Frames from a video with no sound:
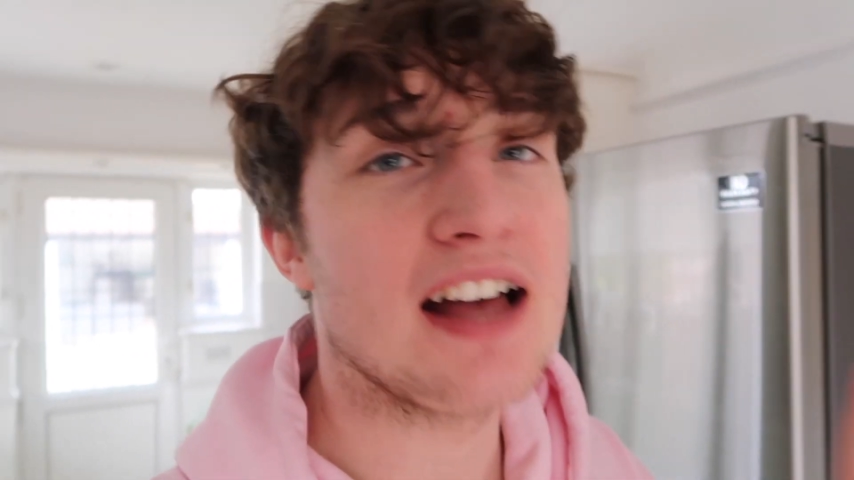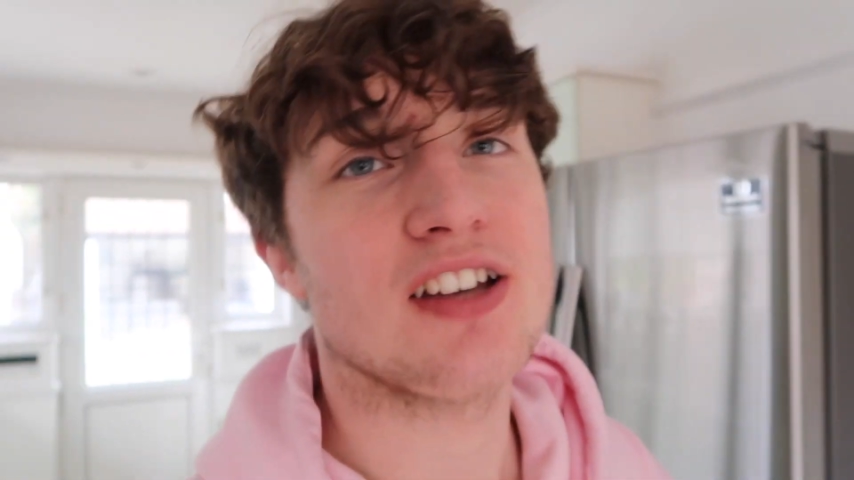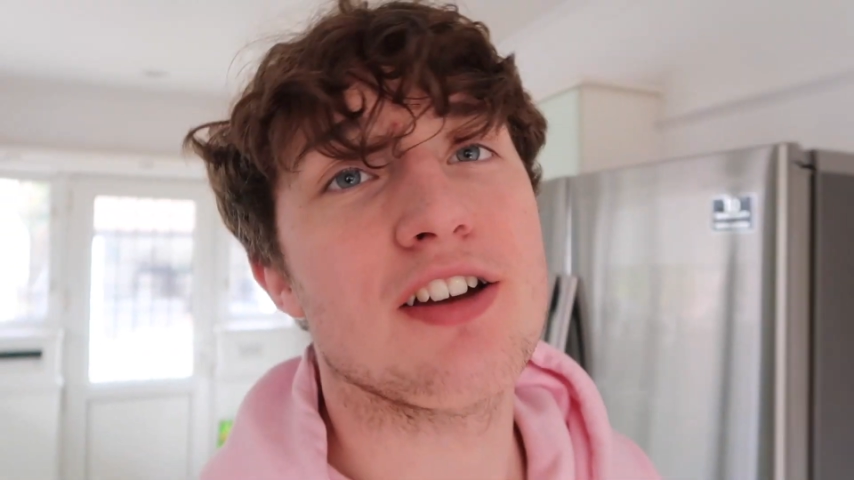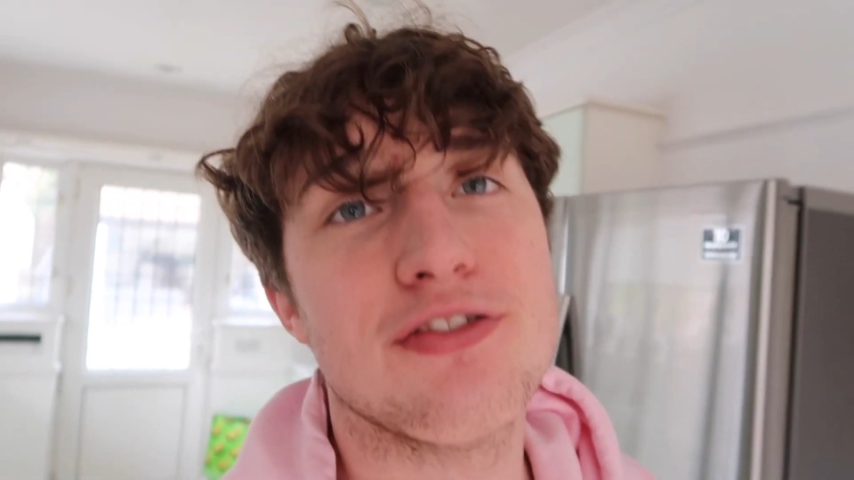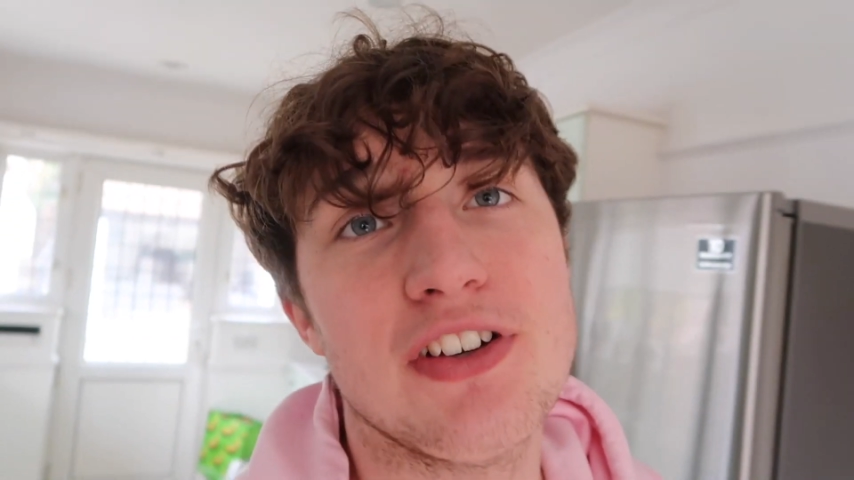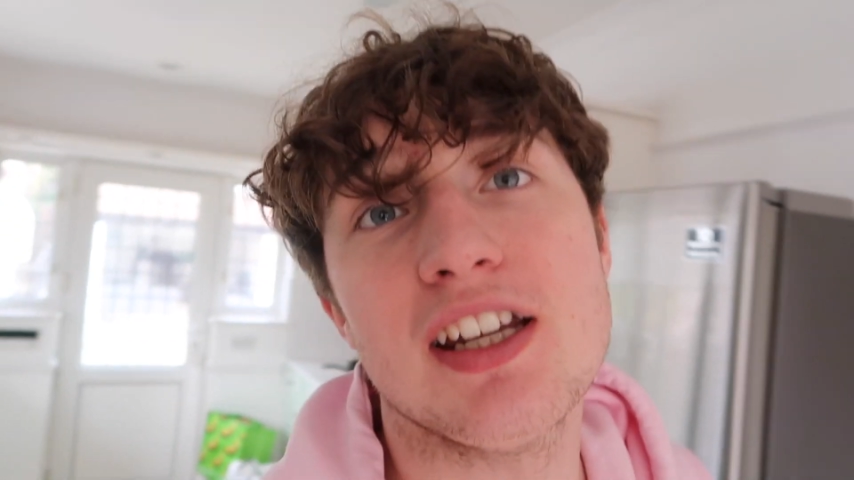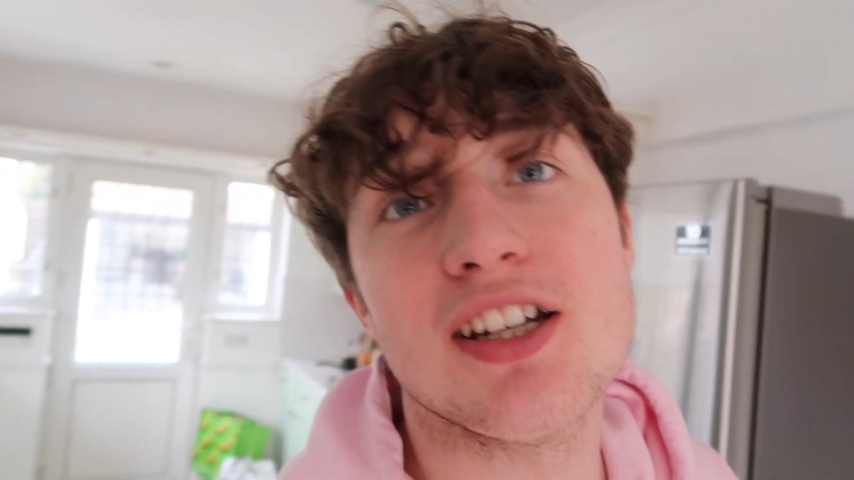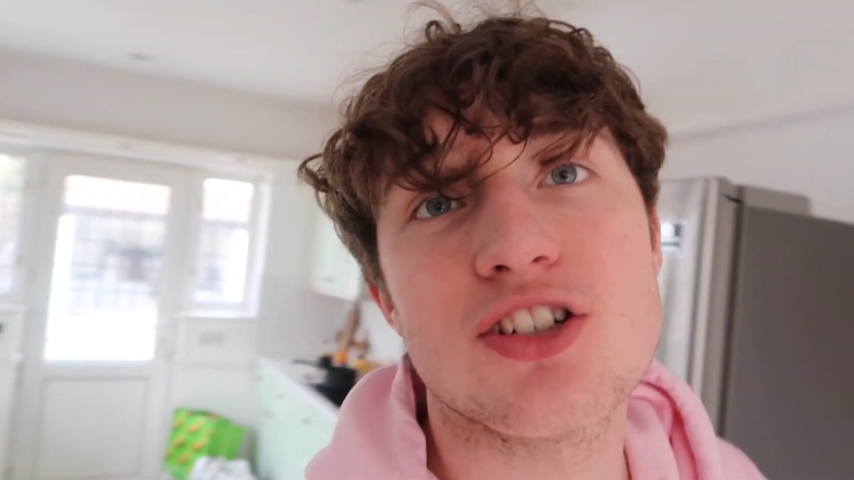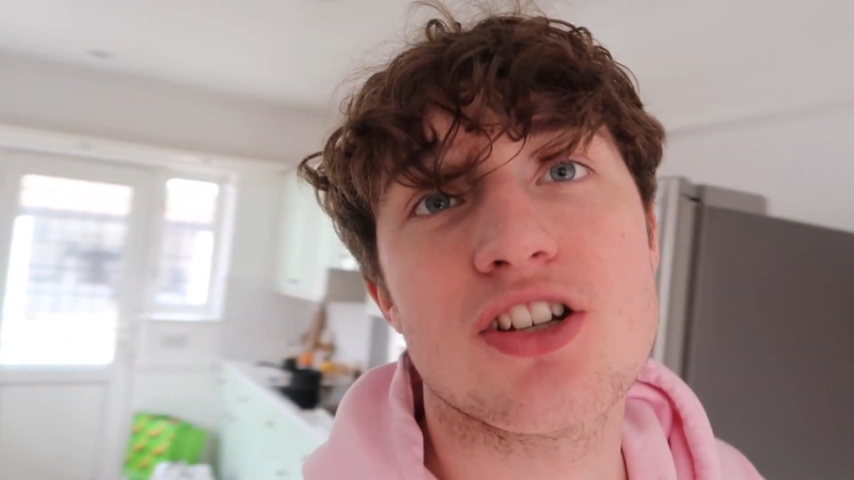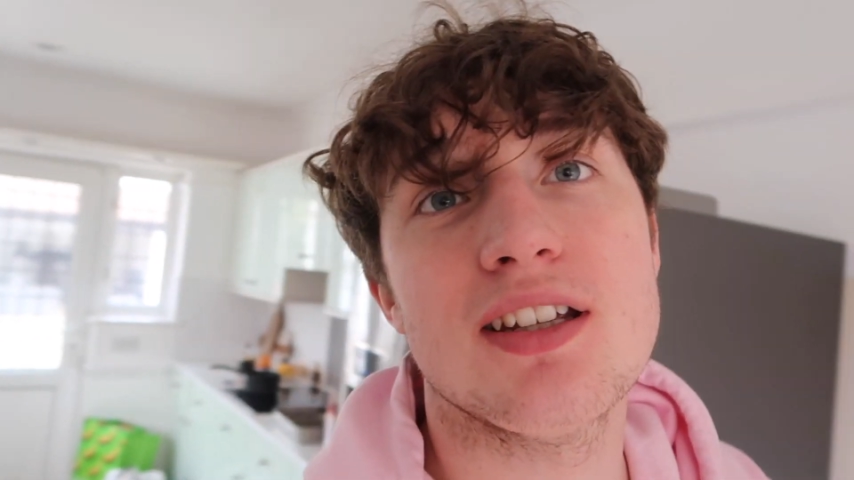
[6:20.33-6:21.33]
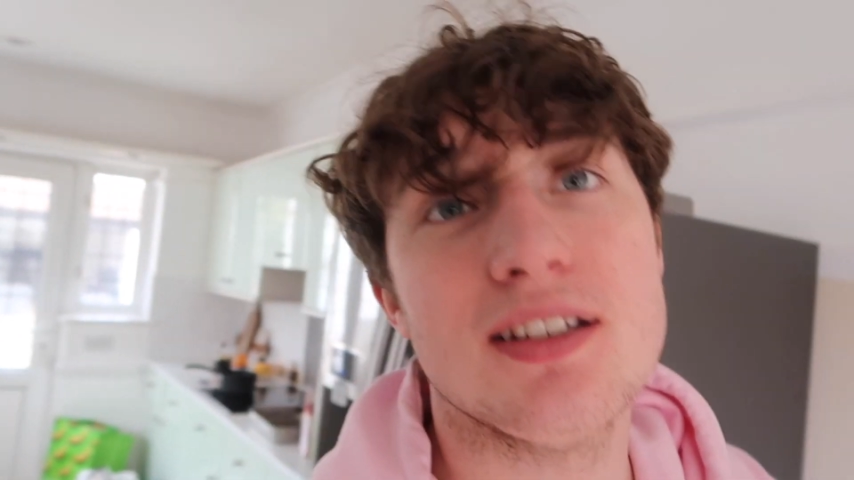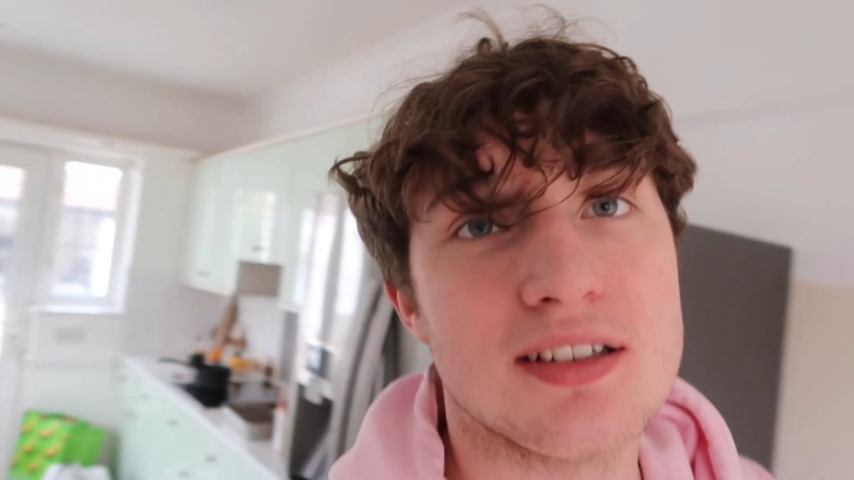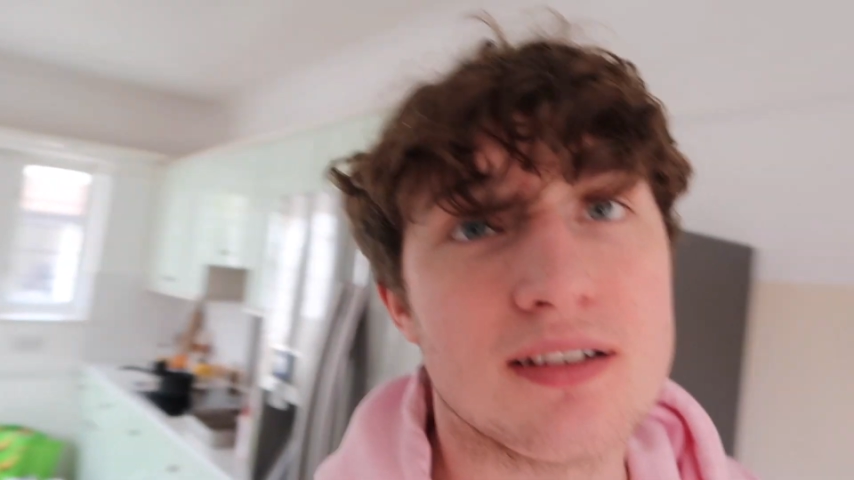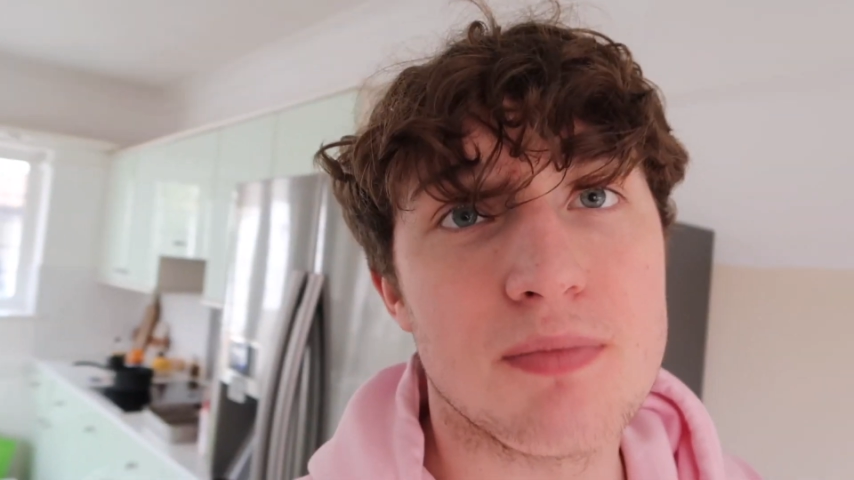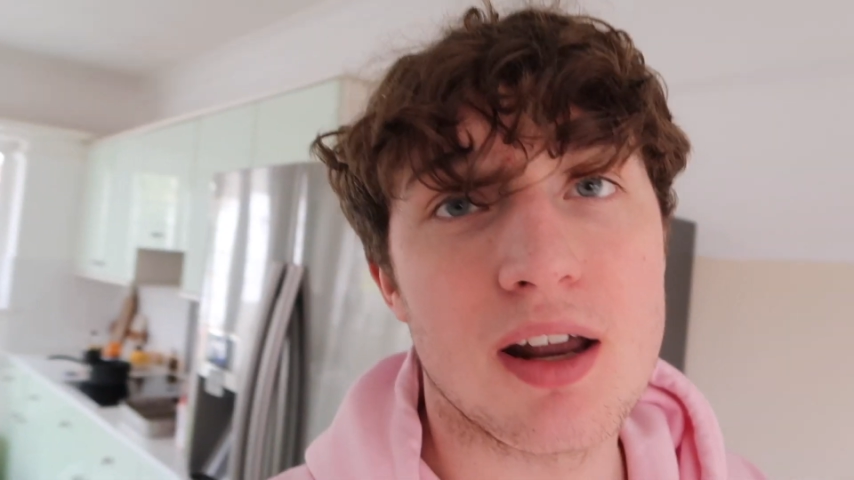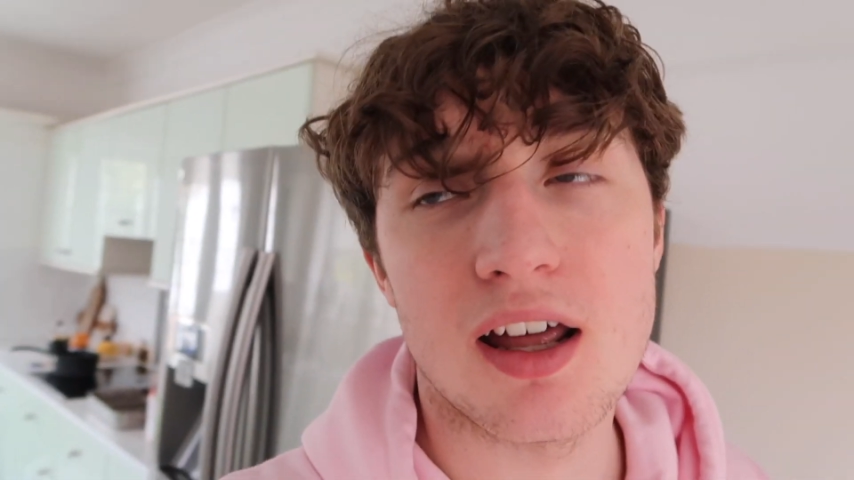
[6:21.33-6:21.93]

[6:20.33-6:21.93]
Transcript: as I finished eating my